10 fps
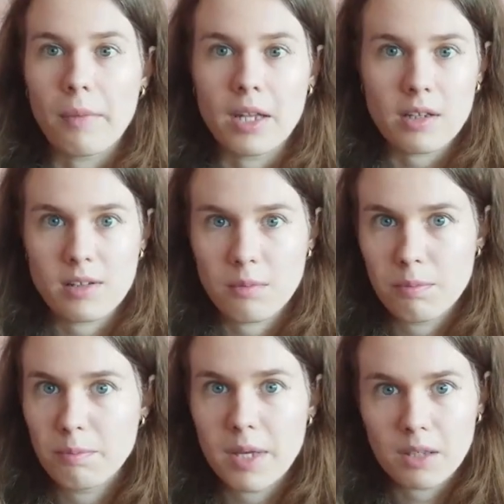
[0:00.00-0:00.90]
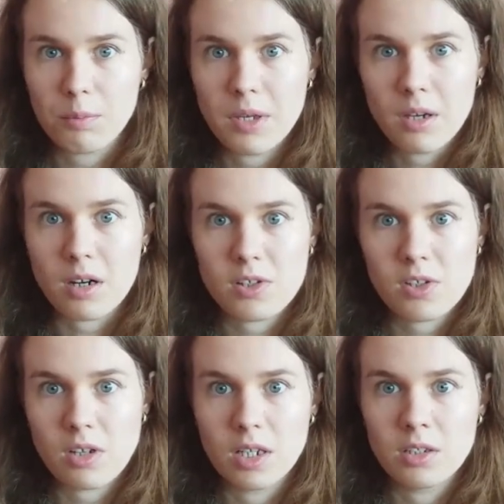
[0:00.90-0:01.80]
meant as a big PR
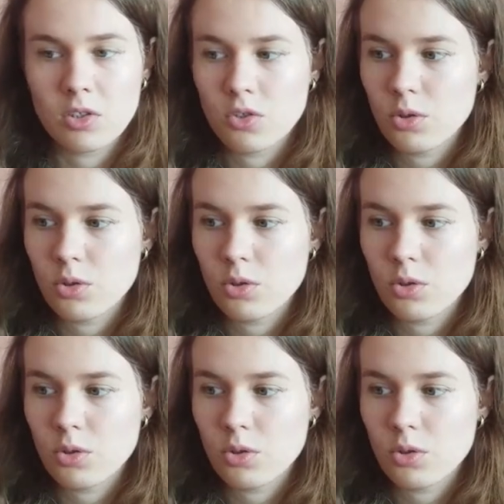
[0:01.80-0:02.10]
stunt